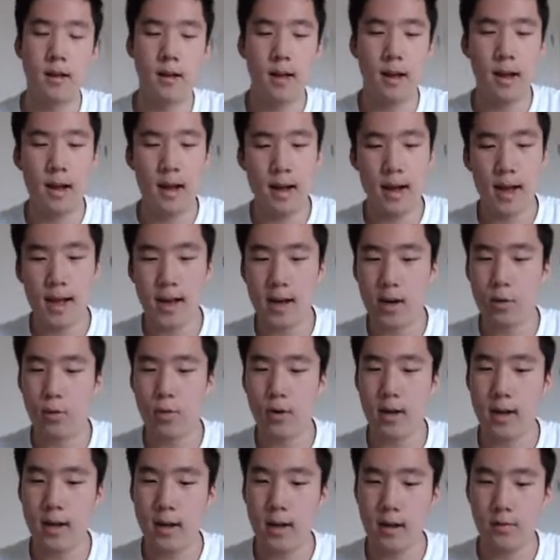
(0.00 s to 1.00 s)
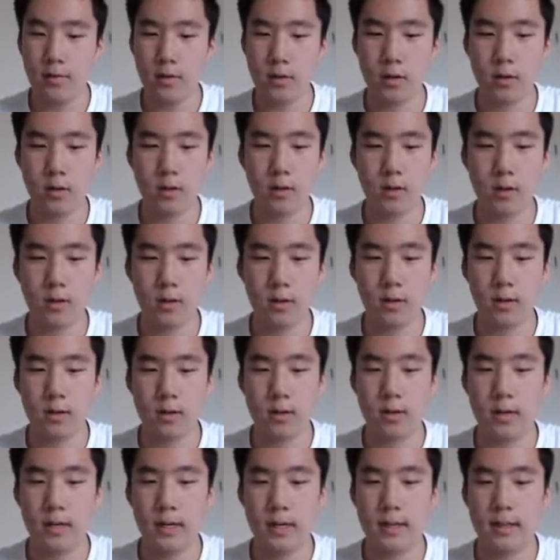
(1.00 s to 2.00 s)
However,
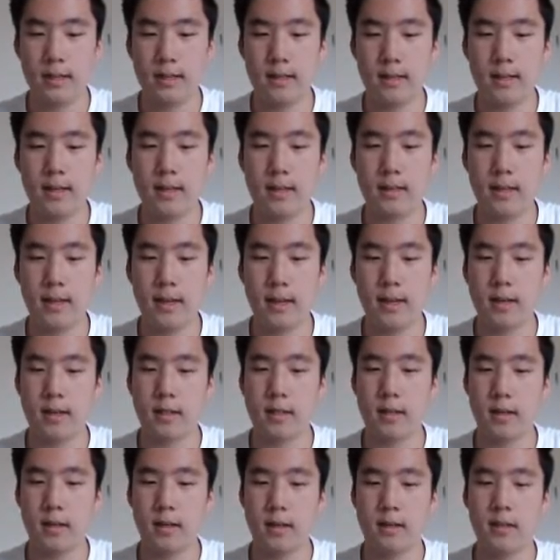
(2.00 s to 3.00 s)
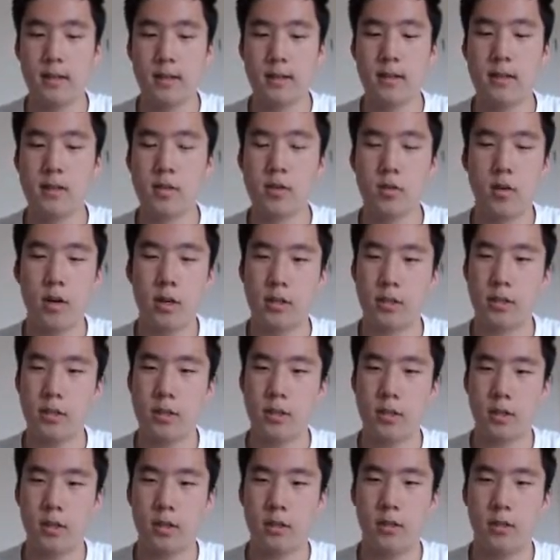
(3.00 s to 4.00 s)
in this case and in this
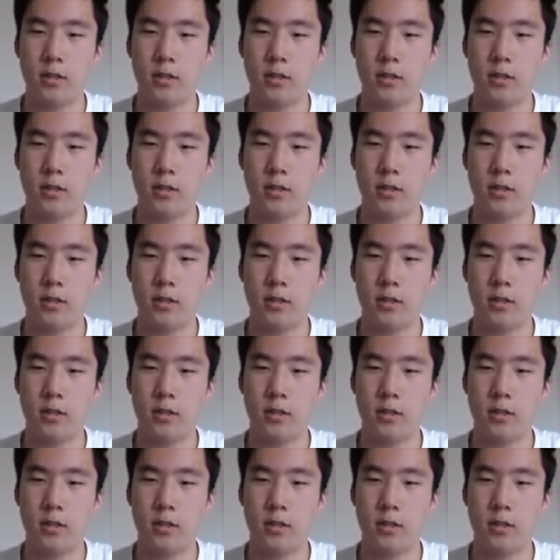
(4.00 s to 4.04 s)
question,